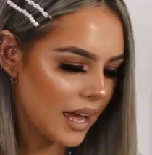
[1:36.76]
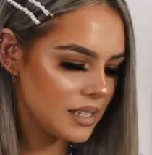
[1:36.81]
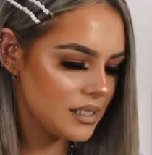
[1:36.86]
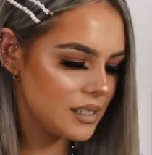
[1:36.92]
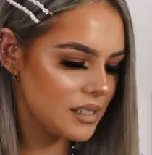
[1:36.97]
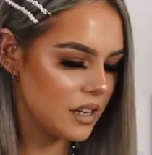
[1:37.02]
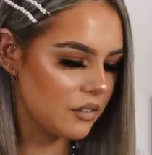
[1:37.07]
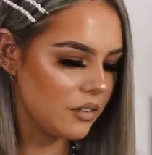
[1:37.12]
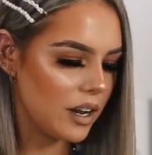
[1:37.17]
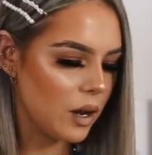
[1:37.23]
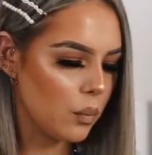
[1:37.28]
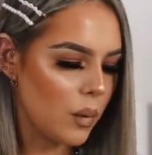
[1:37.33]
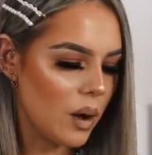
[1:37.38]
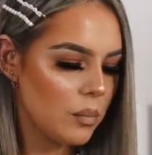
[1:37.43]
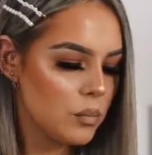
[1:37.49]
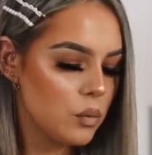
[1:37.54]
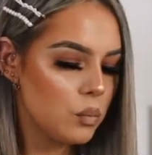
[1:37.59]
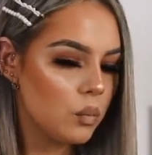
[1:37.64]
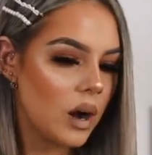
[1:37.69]
Hey Siri,
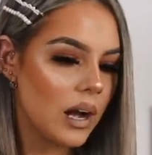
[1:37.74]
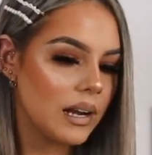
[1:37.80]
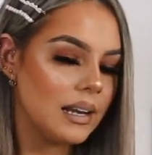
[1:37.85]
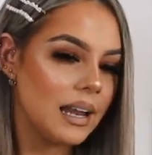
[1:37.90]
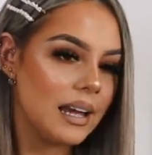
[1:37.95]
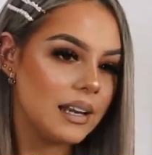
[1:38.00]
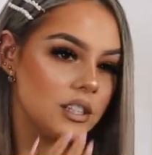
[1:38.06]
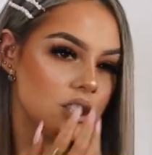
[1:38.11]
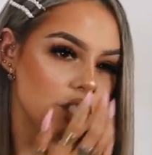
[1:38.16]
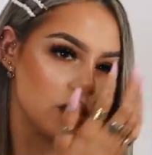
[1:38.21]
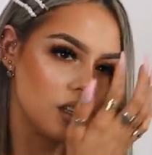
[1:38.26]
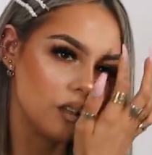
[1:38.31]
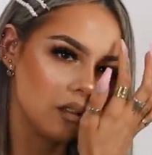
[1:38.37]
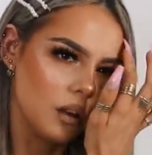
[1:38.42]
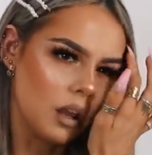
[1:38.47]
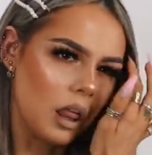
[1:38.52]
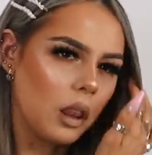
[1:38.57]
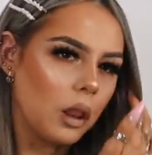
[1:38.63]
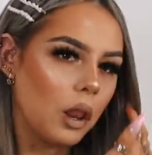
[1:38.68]
when were wide leg,
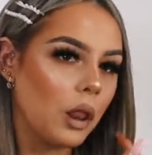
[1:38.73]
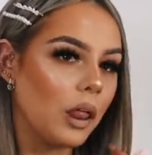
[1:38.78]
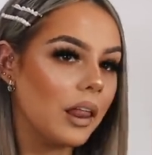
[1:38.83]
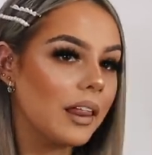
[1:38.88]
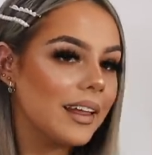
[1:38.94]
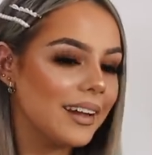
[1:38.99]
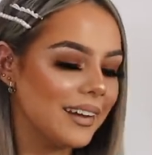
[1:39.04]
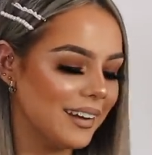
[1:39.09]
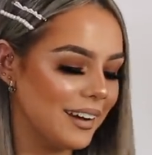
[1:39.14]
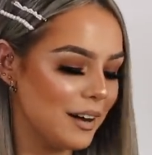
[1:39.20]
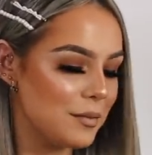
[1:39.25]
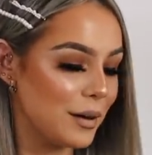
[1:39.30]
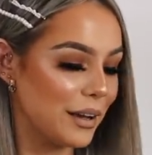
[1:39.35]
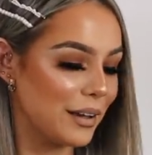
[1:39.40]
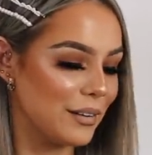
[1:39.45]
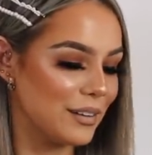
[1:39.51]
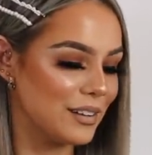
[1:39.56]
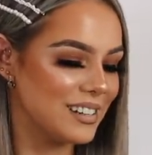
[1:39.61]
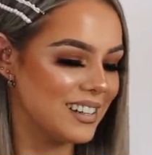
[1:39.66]
oh
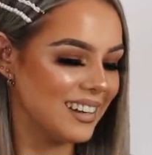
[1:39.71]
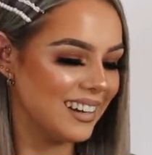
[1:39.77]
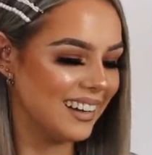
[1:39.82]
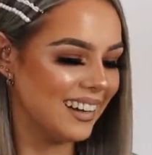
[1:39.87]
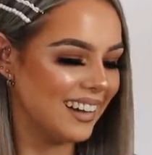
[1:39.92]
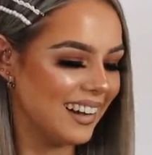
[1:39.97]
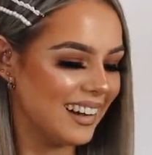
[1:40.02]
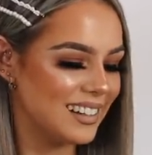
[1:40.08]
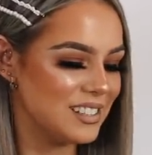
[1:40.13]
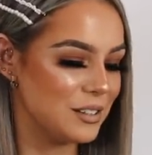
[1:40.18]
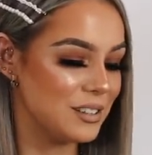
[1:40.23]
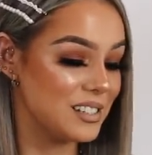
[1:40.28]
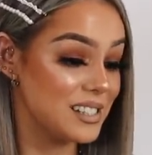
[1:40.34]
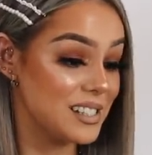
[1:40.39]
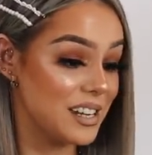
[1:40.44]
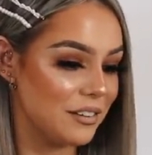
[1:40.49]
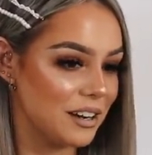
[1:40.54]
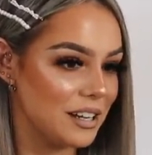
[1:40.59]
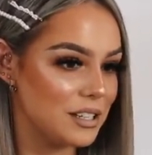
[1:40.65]
my God. Did
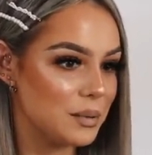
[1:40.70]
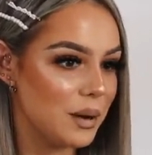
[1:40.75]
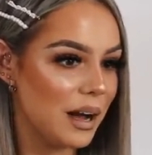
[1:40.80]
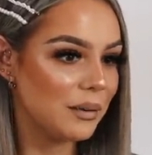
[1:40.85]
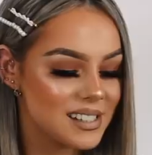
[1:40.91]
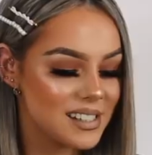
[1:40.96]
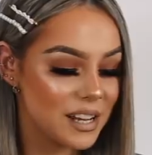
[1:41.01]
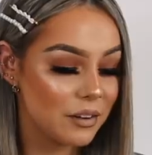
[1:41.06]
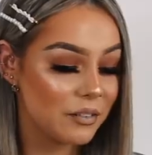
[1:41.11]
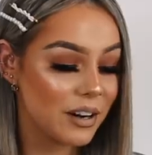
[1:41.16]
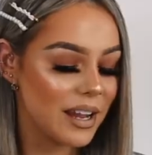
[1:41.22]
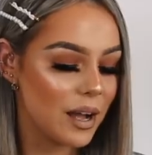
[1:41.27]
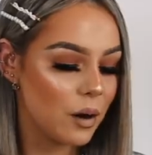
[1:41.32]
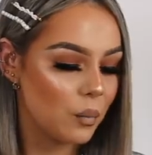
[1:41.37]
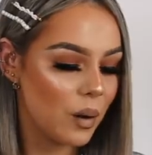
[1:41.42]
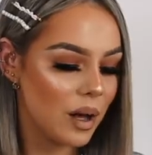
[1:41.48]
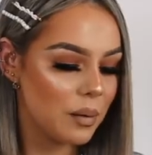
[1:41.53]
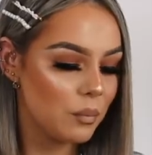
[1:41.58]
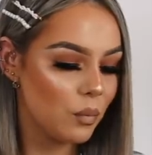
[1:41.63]
Siri as well. Siri,
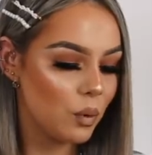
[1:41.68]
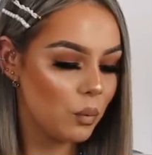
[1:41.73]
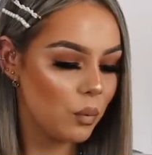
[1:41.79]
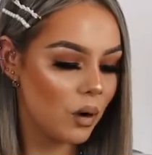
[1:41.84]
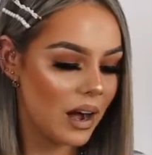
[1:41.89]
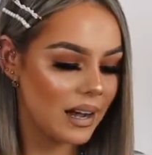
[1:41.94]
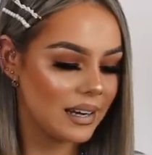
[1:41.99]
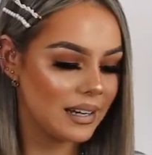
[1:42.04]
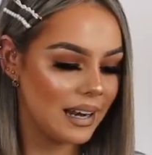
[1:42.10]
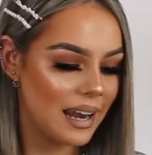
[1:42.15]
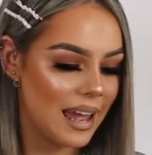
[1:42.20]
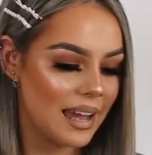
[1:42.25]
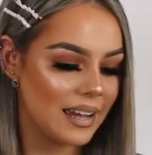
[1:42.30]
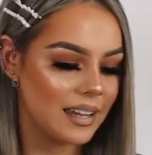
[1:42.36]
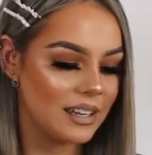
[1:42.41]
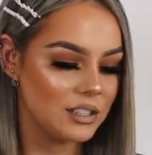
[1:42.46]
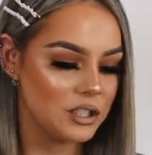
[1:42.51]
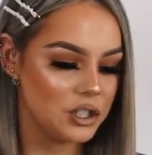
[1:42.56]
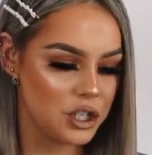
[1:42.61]
when were wide
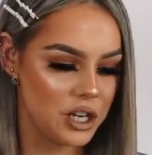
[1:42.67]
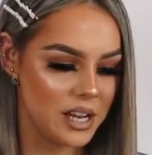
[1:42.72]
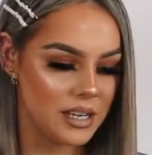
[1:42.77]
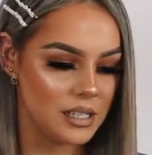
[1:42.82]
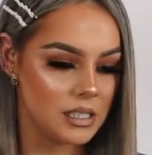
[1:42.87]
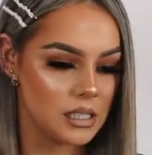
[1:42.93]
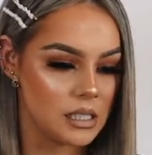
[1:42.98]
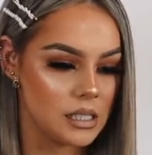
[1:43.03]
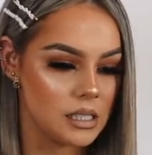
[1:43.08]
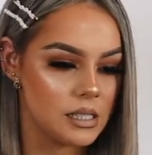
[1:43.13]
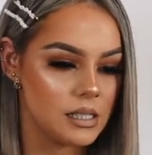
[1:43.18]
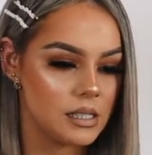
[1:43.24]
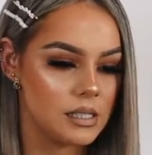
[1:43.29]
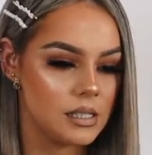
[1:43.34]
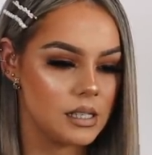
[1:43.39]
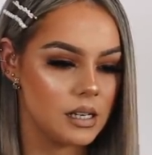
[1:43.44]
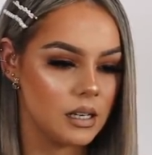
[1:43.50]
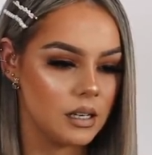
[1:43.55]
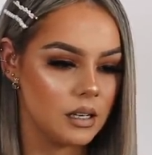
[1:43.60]
leg
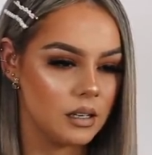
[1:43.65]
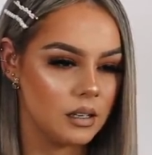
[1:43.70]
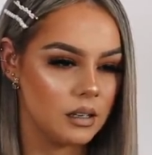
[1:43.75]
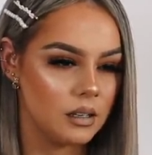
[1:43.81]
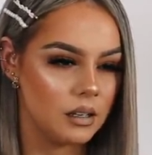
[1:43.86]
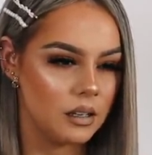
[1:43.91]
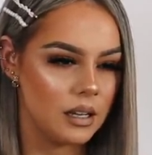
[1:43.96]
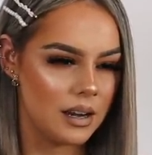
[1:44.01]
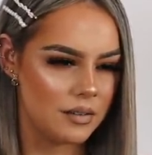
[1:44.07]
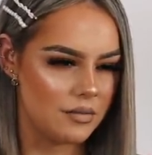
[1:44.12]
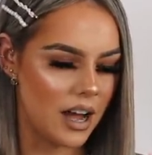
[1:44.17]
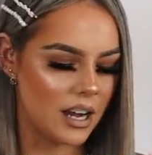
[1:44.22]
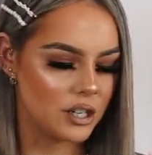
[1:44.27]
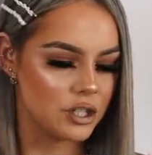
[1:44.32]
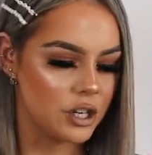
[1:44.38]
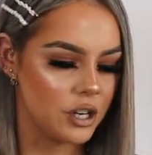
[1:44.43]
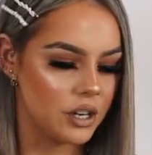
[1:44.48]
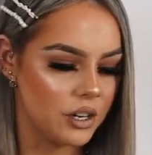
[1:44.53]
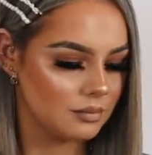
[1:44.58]
jeans in
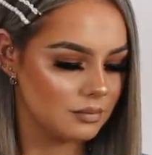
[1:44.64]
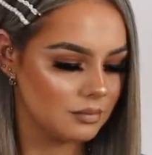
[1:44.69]
fashion?